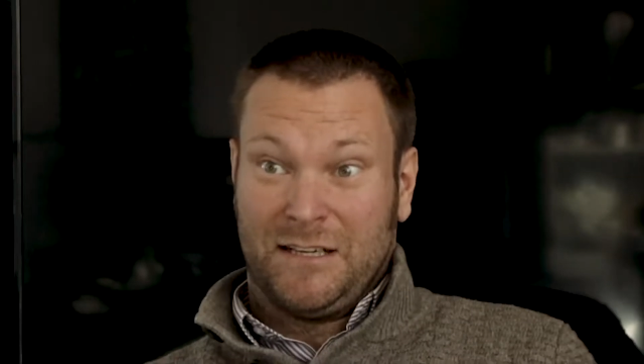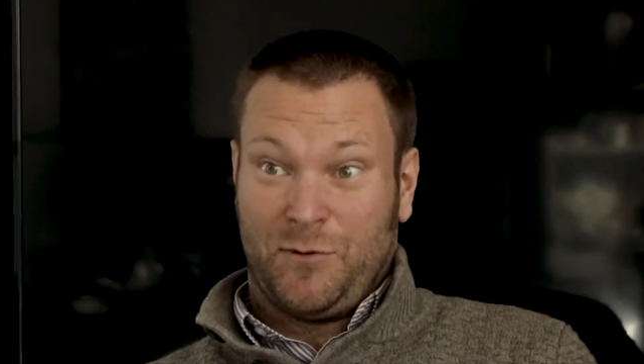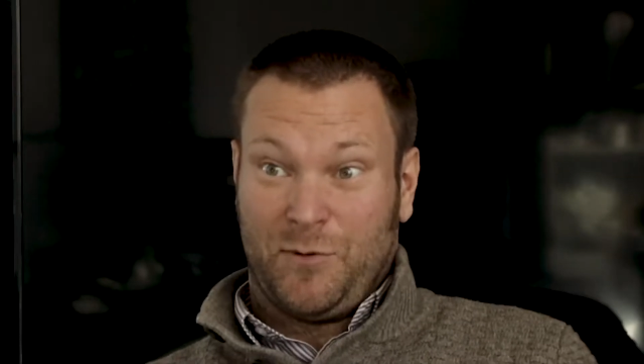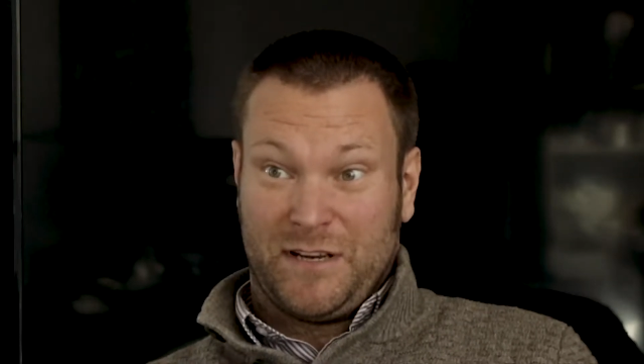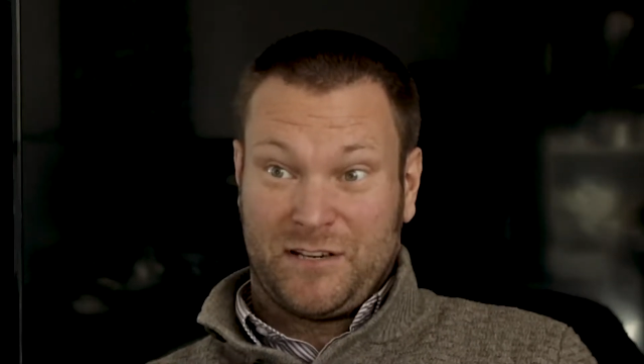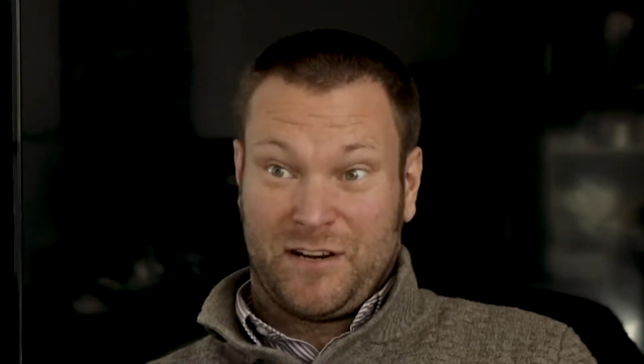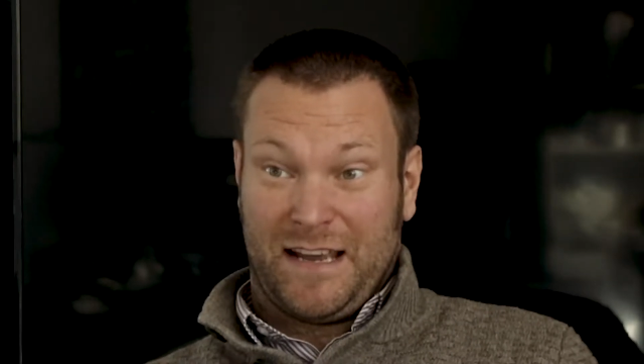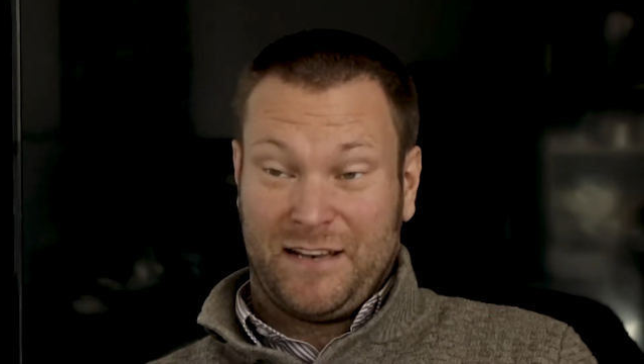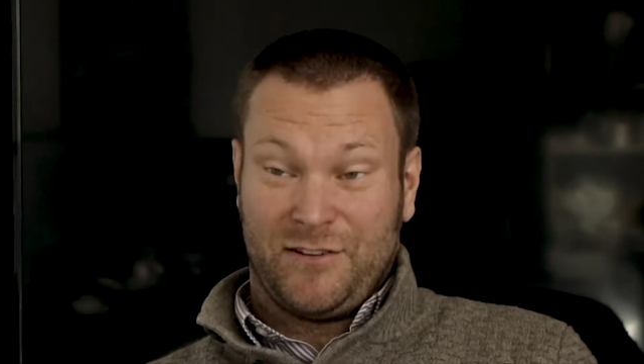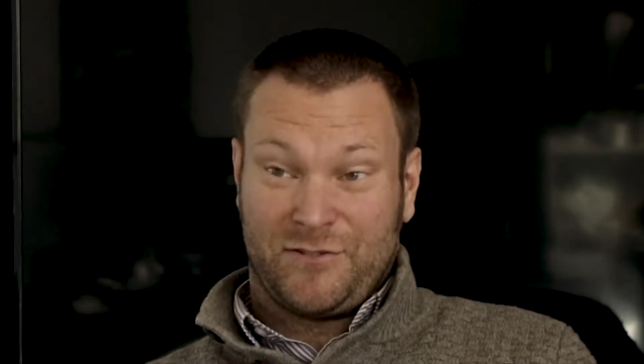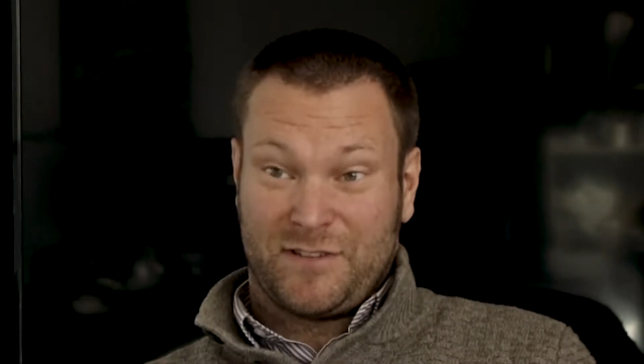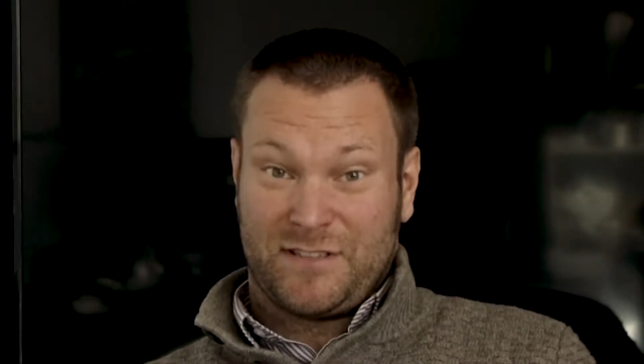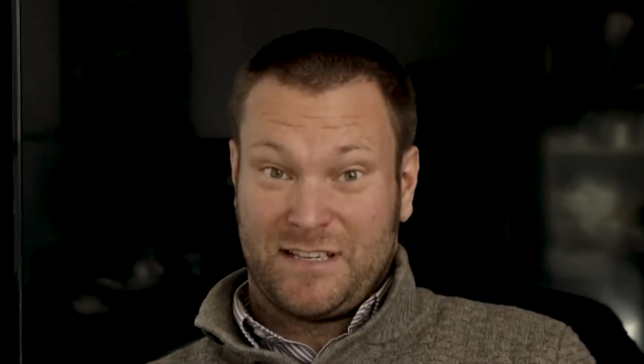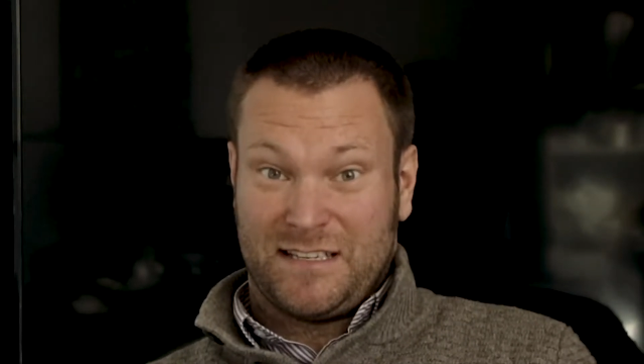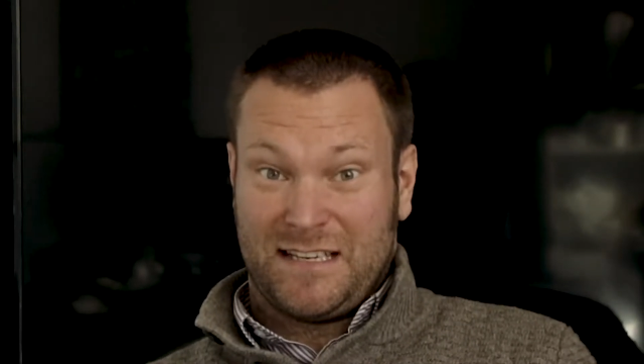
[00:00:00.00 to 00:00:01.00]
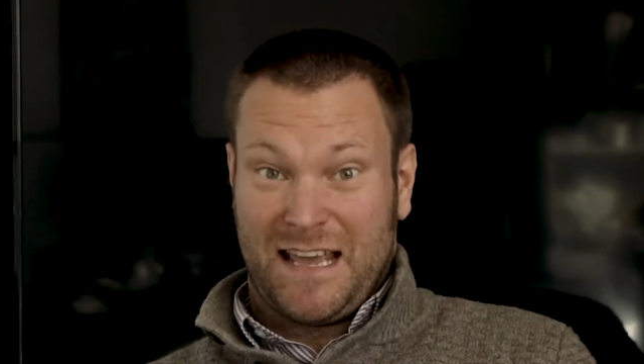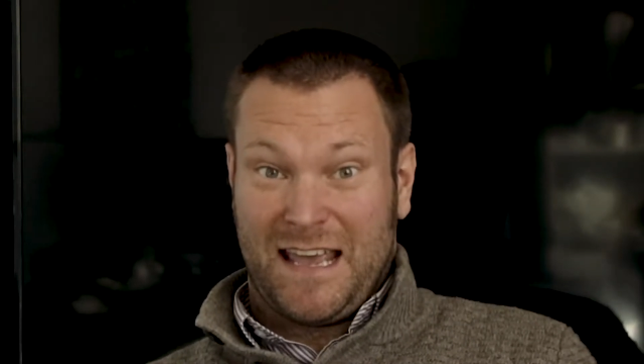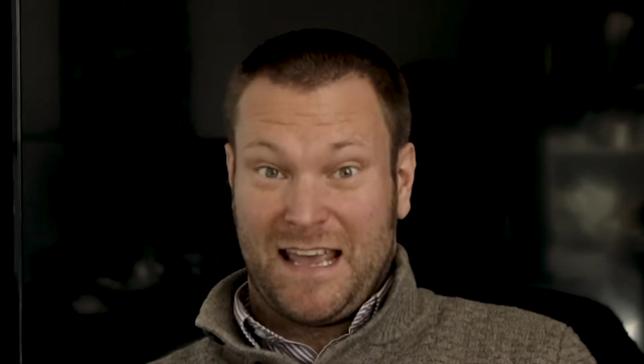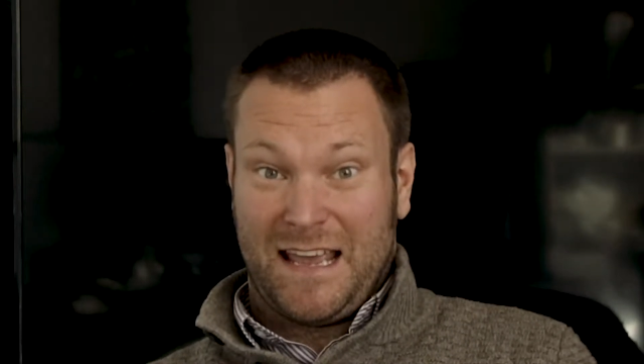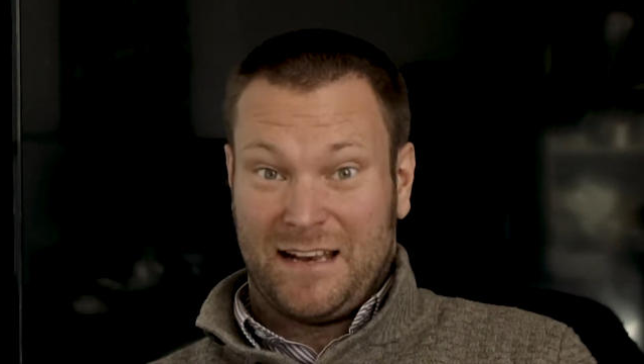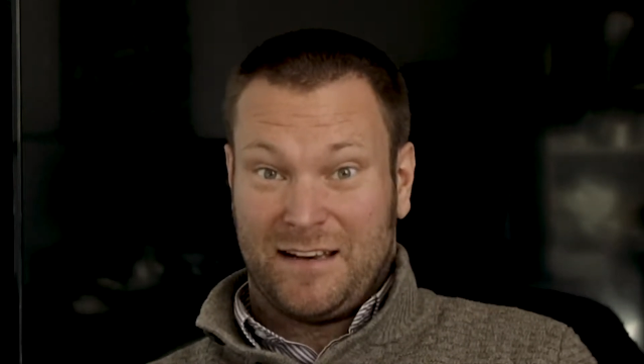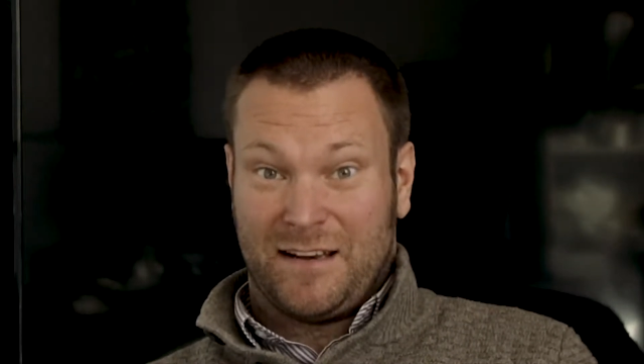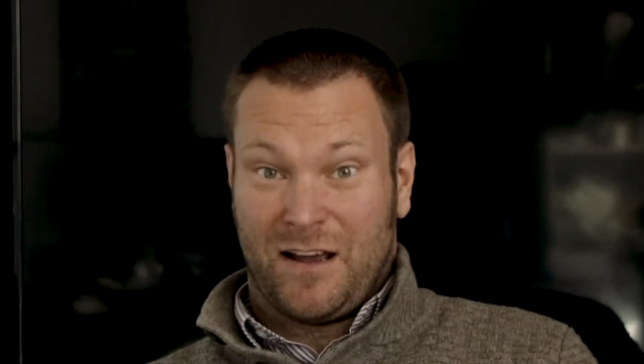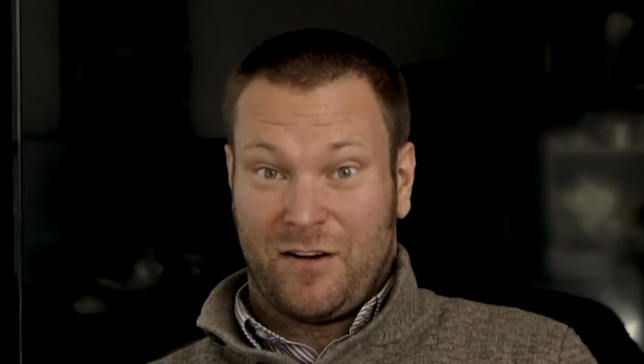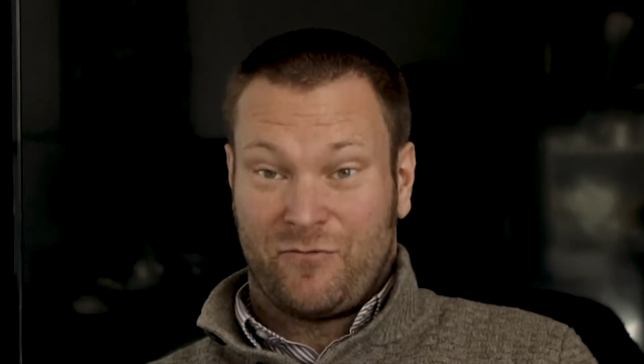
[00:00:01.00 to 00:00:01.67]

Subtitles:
which are interested in